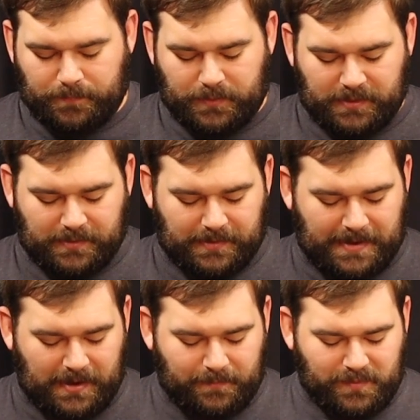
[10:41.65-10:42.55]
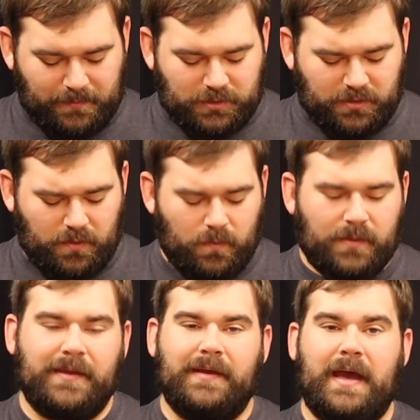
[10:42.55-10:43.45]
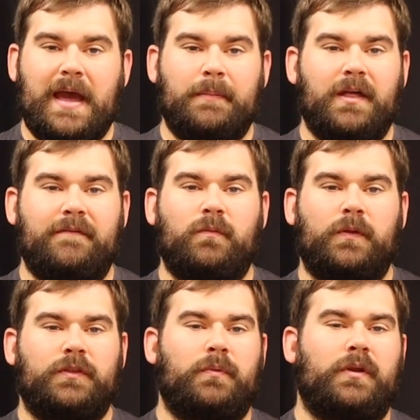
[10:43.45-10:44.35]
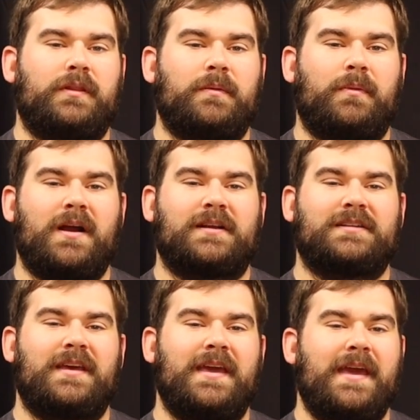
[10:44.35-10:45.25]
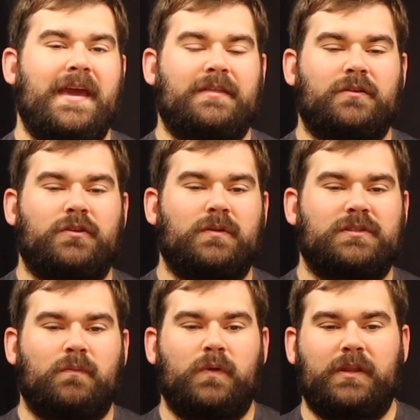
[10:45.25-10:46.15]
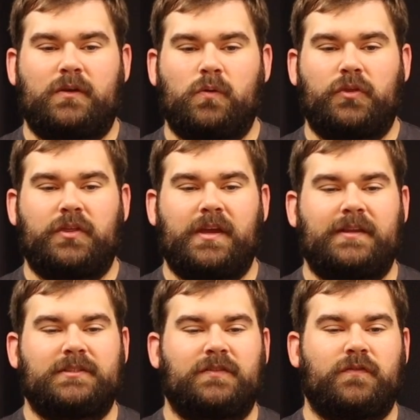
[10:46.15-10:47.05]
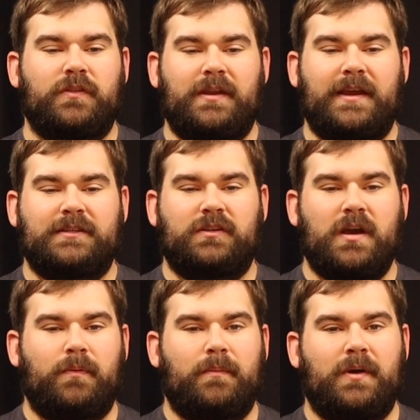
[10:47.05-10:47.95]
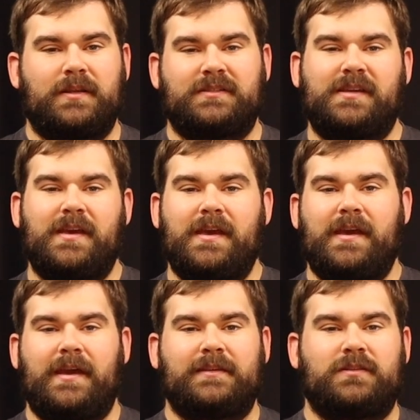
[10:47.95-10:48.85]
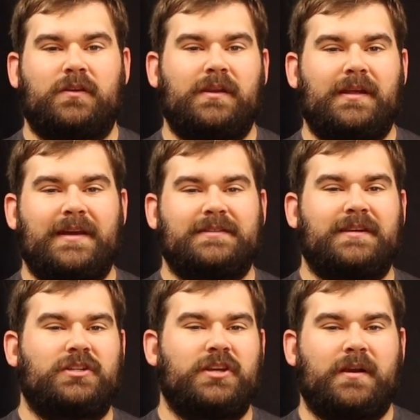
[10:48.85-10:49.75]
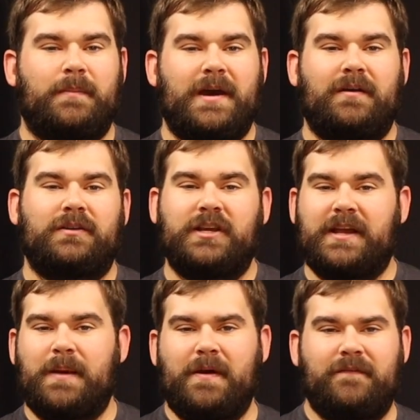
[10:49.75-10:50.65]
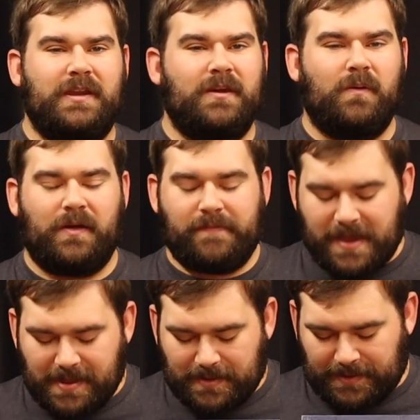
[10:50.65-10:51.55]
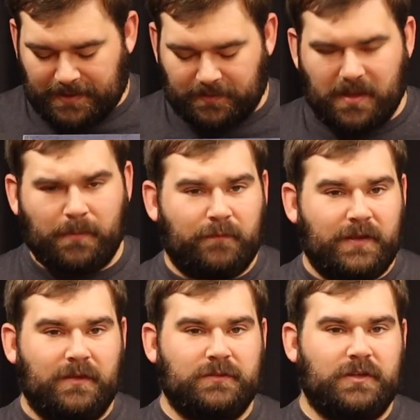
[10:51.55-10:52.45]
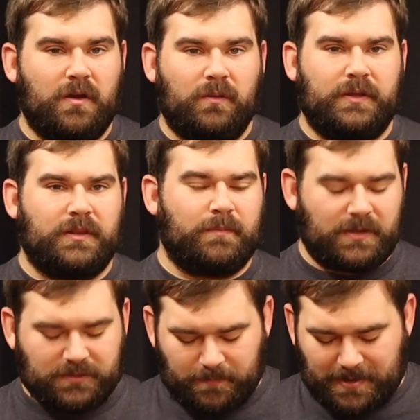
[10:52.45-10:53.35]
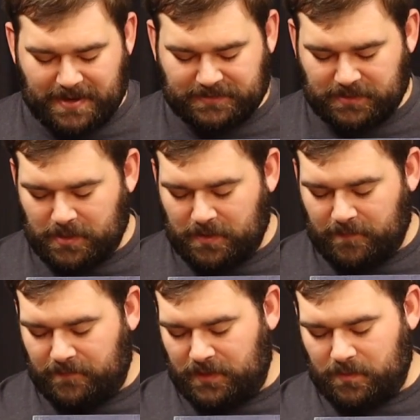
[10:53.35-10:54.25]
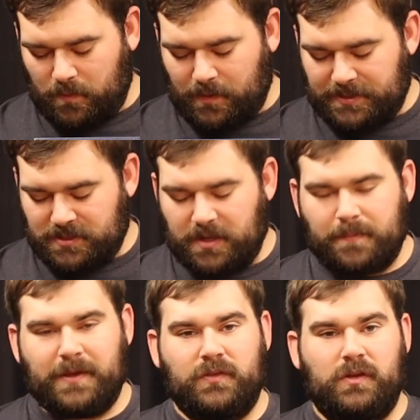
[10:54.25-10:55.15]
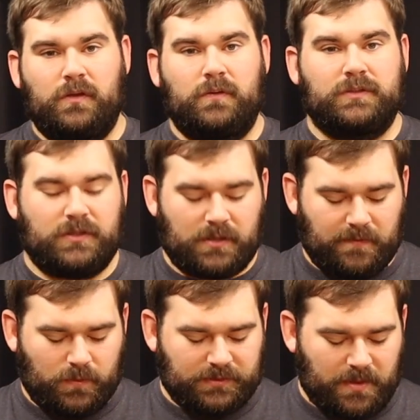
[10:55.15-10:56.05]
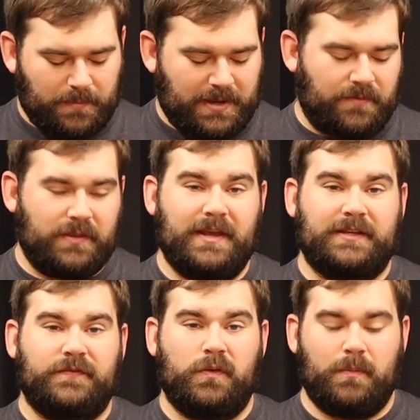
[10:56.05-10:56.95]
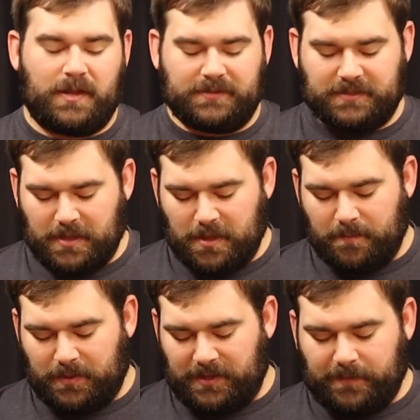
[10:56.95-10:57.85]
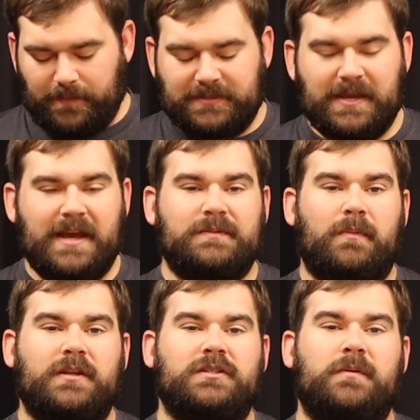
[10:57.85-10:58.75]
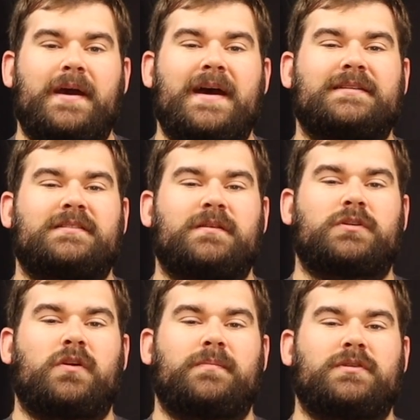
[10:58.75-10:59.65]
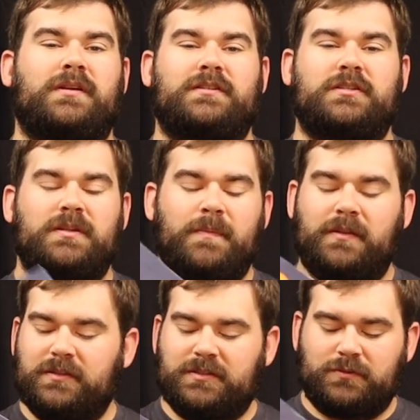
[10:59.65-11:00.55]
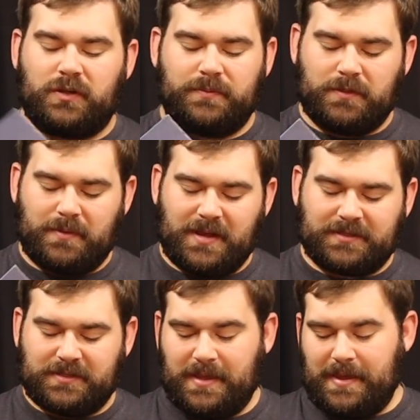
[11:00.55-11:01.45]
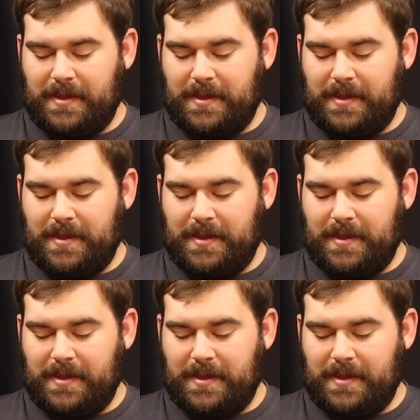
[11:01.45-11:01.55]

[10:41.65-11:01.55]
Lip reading: But at item number two, I'm loving what they're putting in the box, and they're doing some really cool things for the next couple months. And so you guys need to check them out. Check out my video on that. I got a couple videos ago. Look at the Monster Bass video where I talk about the news of what's coming out in the next few months. But anyways, guys, Monster Bass subscription. It's just a monthly subscription box.